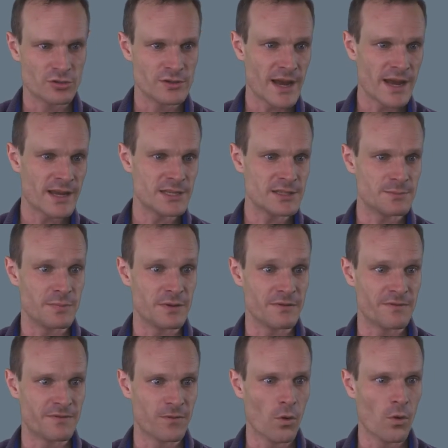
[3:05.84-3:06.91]
days
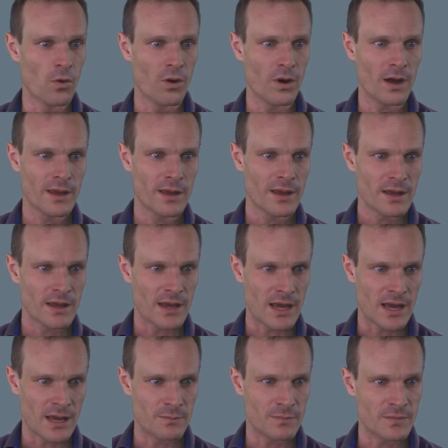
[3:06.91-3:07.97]
before
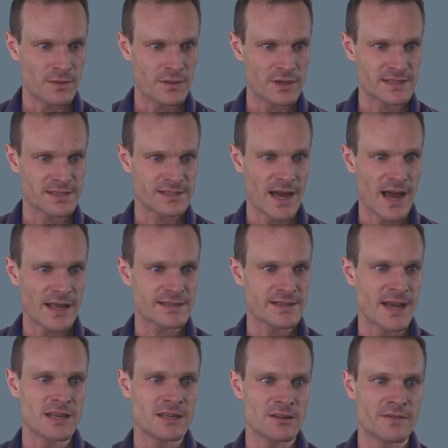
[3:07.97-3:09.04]
the start
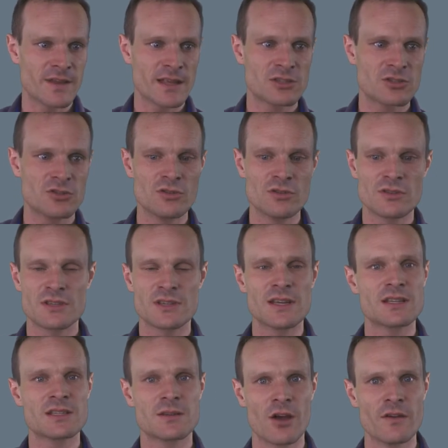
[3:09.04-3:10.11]
date of that student's
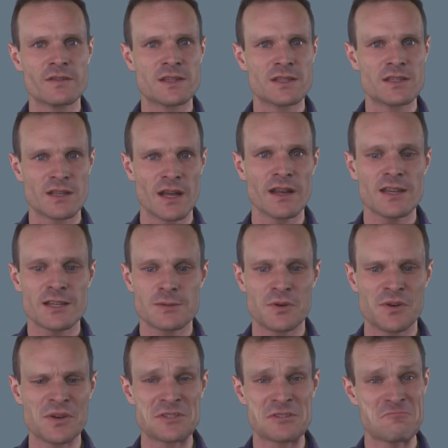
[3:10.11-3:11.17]
overseas study
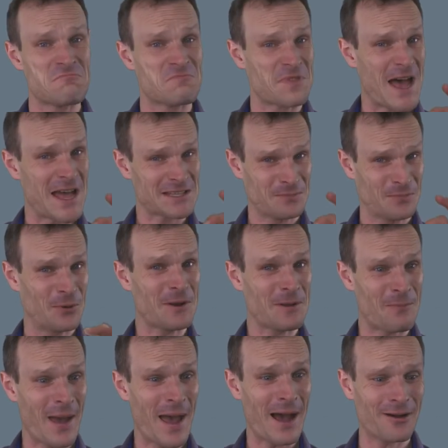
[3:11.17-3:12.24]
experience. That's pretty
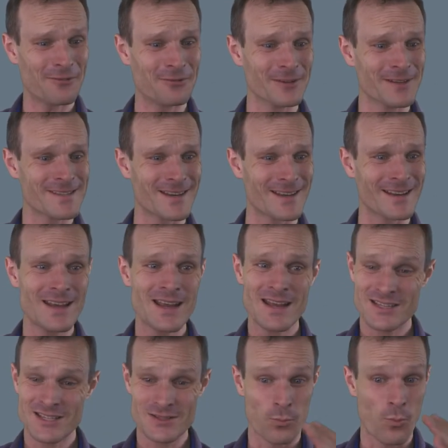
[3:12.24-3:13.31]
powerful, isn't it?
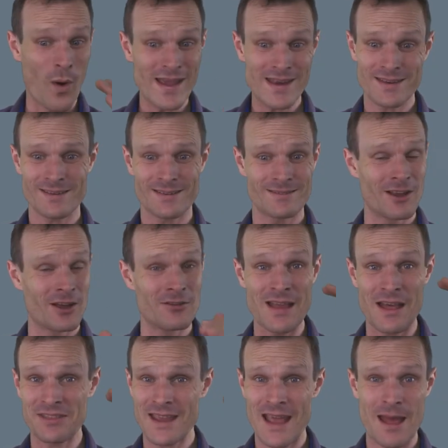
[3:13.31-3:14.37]
Just wait,
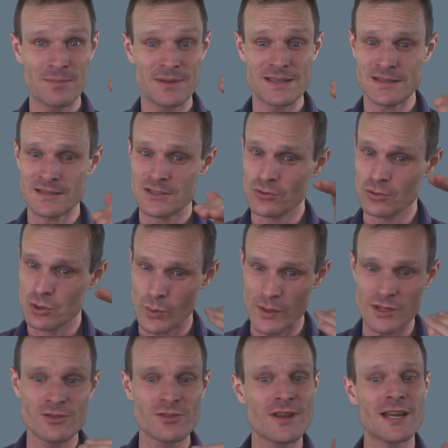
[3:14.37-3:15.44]
nothing happens until
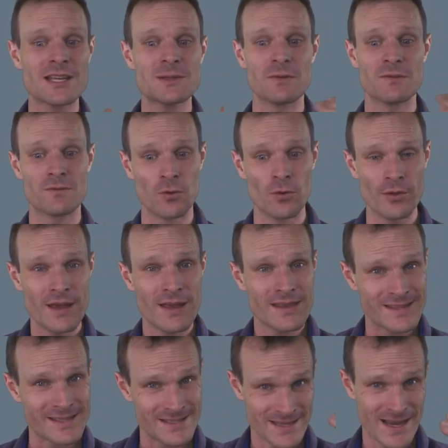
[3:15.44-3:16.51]
22 days before
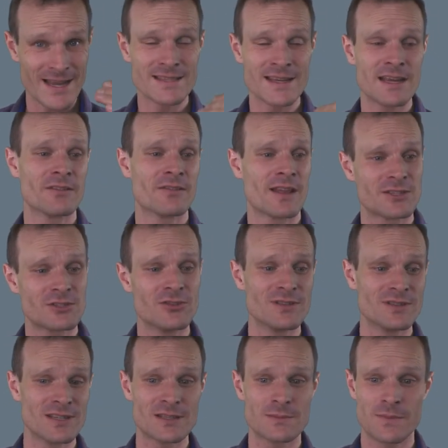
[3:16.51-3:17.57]
the start date of that
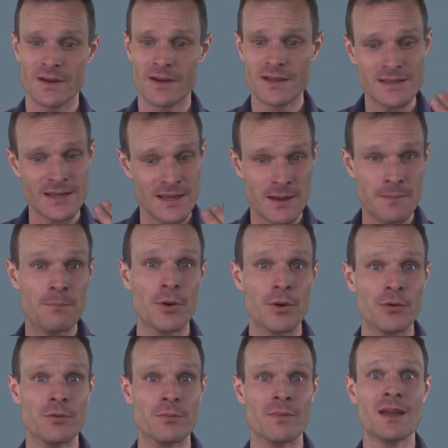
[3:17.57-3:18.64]
student's experience, and then
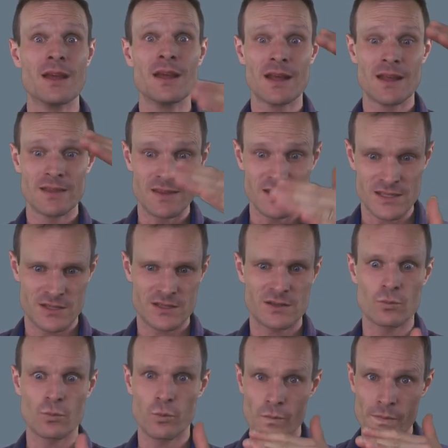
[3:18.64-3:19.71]
boom, this
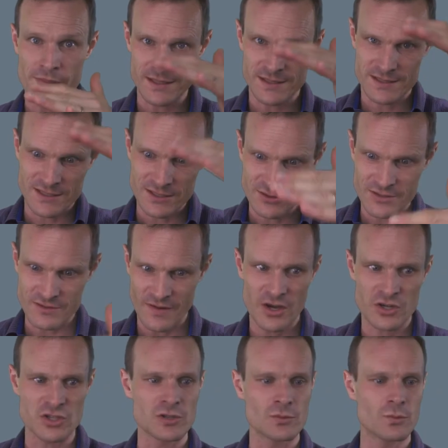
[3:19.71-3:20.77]
series of
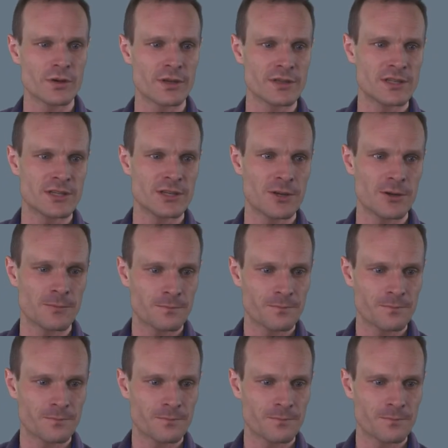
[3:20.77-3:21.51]
actions will continue.